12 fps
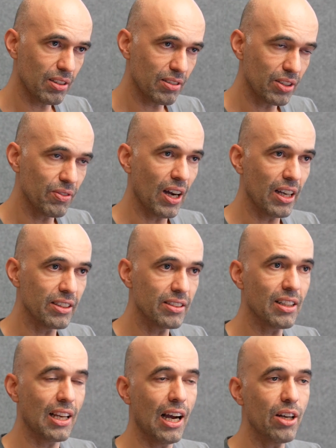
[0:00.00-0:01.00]
device
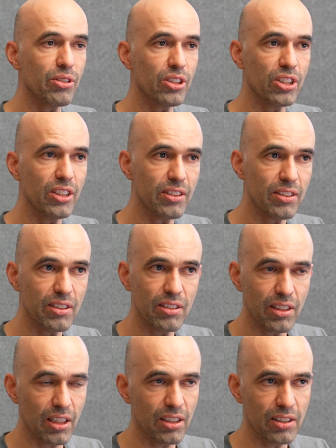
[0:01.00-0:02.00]
cloud registered,
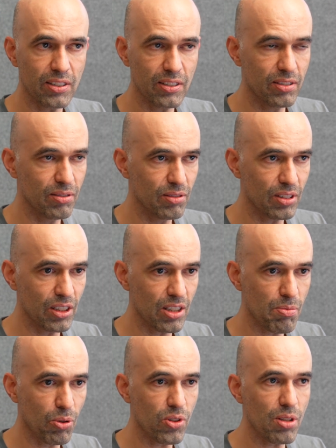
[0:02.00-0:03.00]
then it's
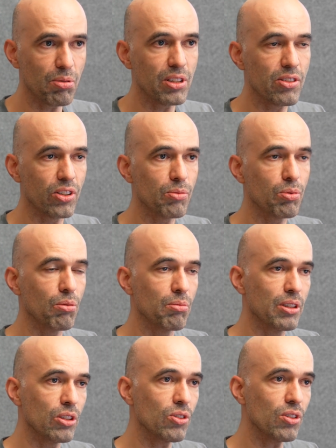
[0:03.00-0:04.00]
possible, it's not a
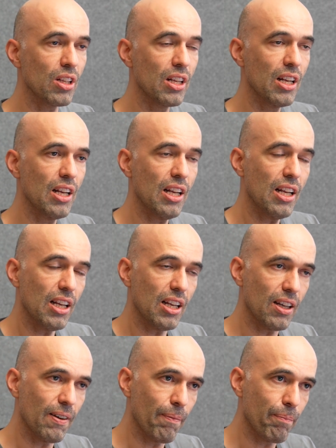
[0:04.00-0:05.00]
problem at all.
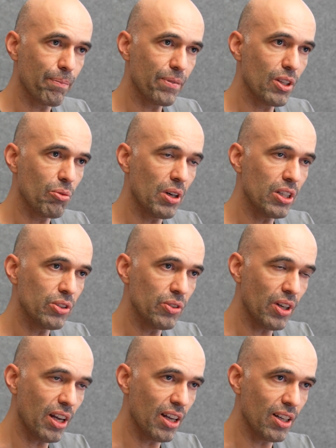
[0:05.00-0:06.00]
When you
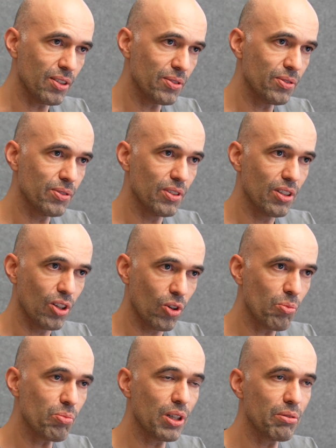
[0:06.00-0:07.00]
have
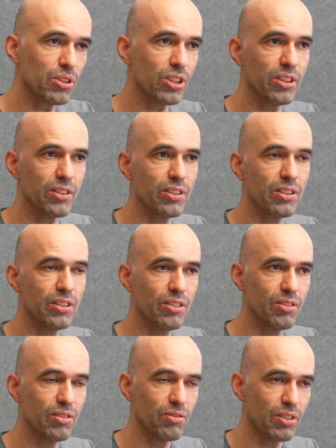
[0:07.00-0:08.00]
on-prem registered
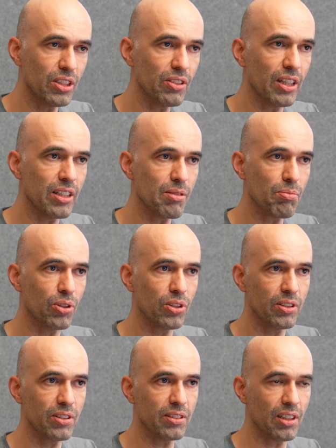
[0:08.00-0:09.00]
video
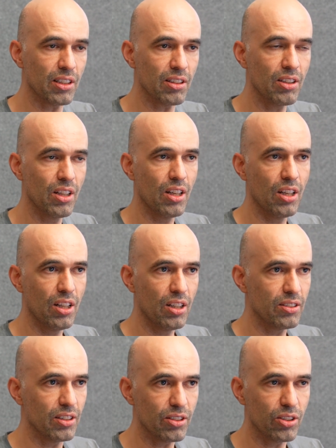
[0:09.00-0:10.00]
endpoints, then
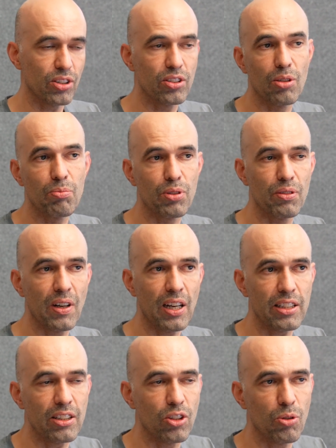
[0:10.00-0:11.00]
Cisco does not
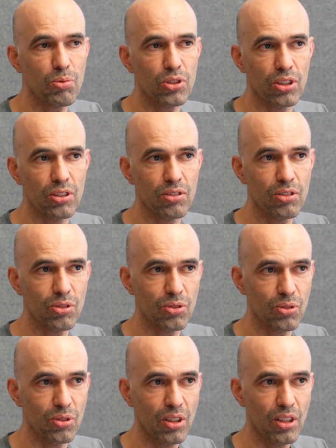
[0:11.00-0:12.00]
provide an option
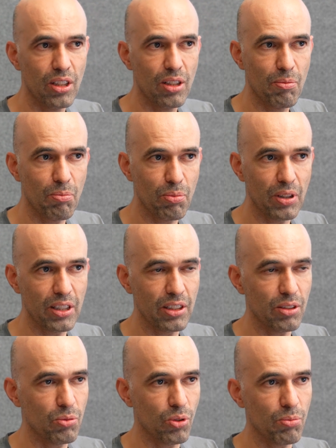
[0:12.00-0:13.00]
to
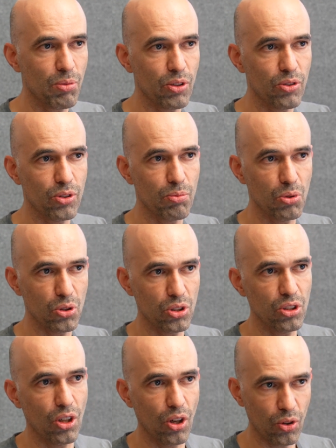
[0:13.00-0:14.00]
bring one button to
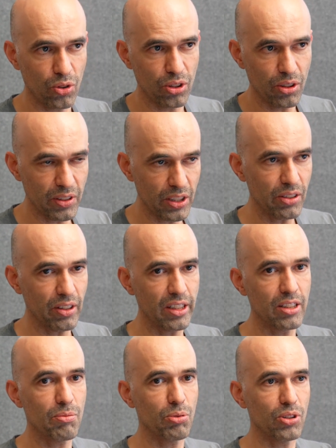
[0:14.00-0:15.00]
push on your video
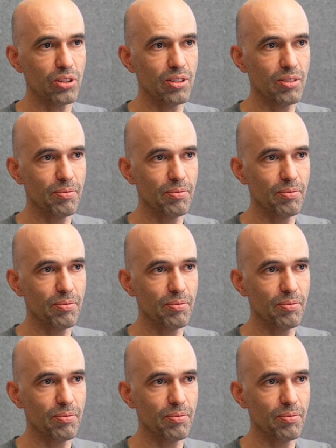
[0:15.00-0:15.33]
endpoint.